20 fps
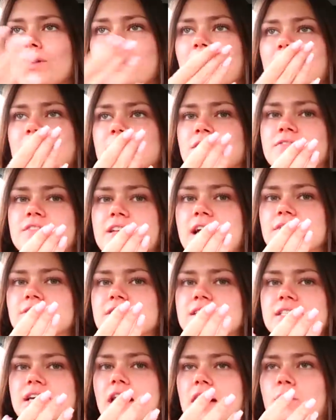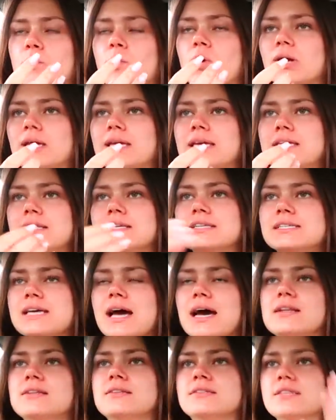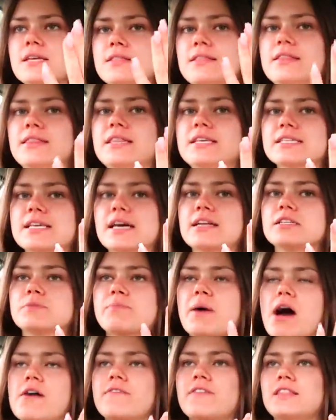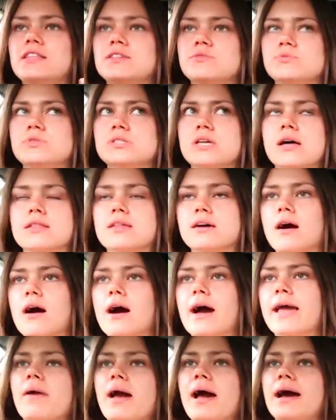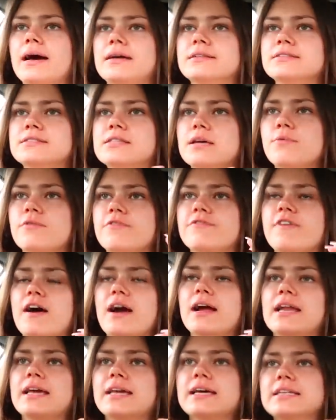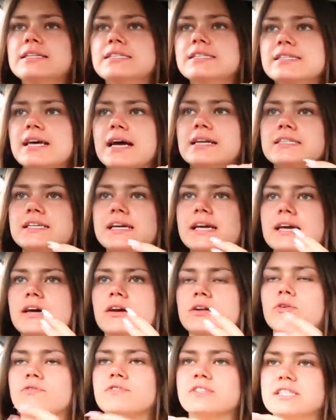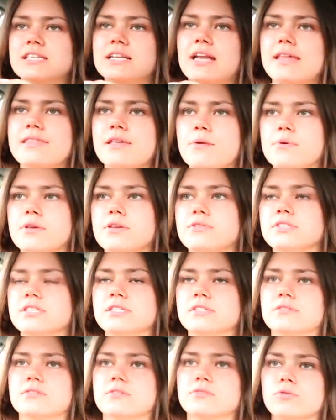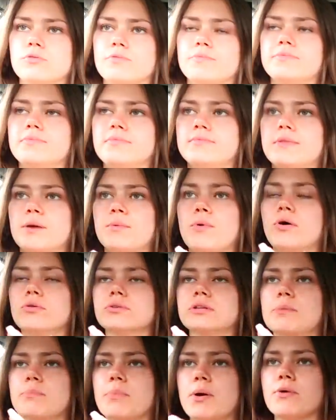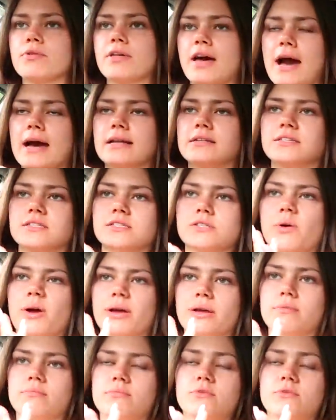One hand of nails is kind of wonky, this hand, and then this hand is perfect. This was the other guy. And they were filing it and sanding it, and obviously, like, they were using sort of, they were holding both hands, so I